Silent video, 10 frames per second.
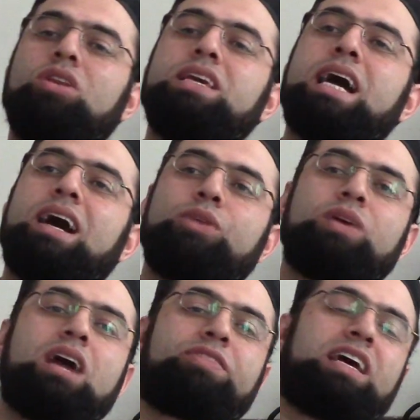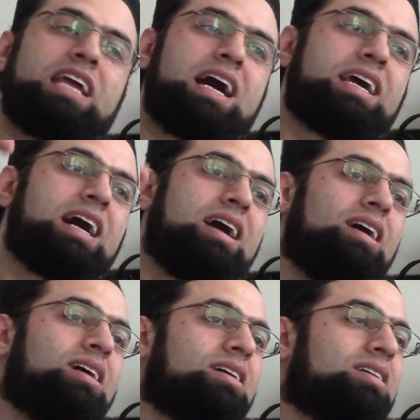ulya and we have
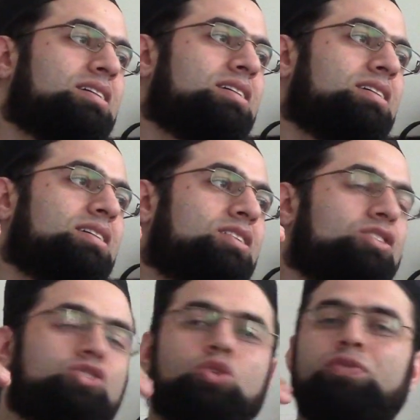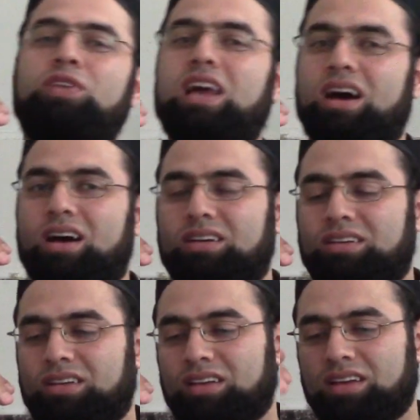thanaya sufla.
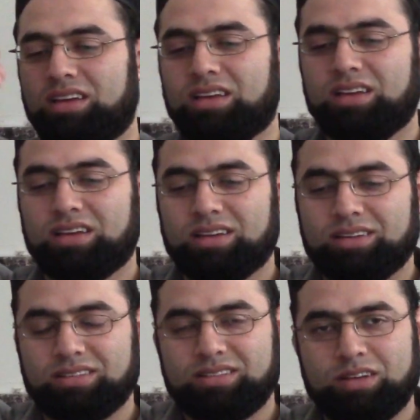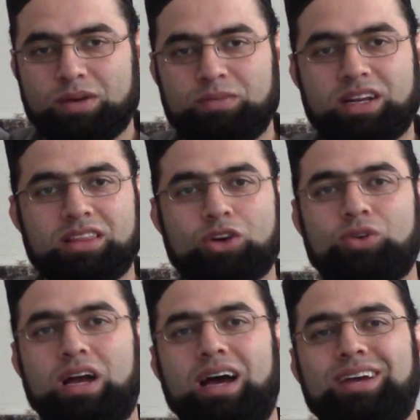Remember in the
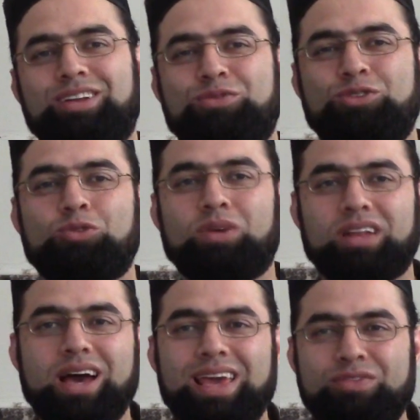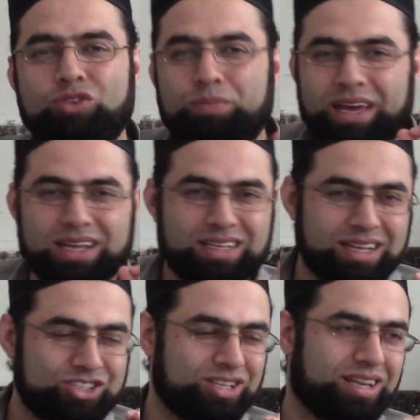Quran, if you pay
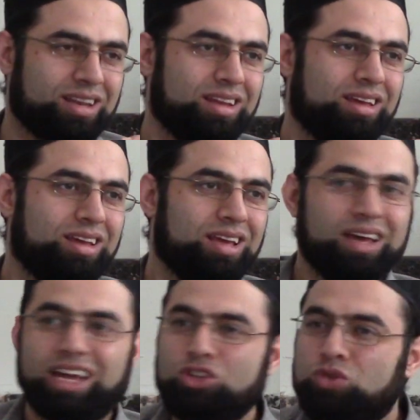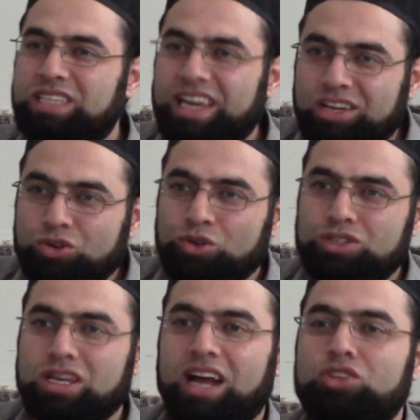attention and you take
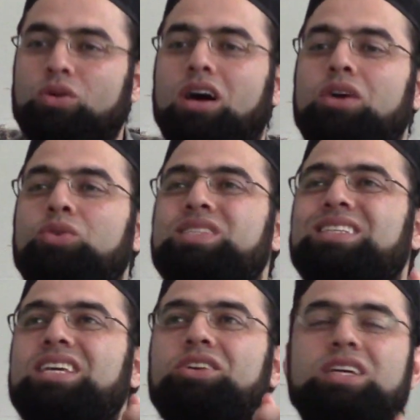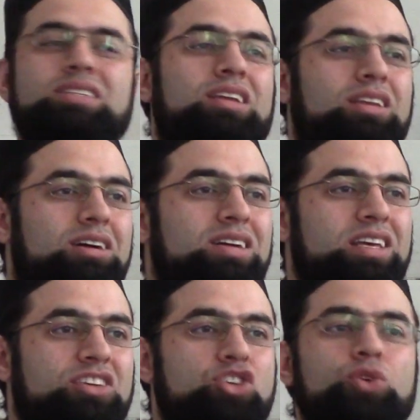notes and you are serious in
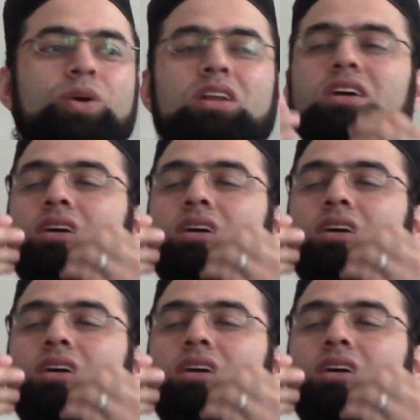learning, you will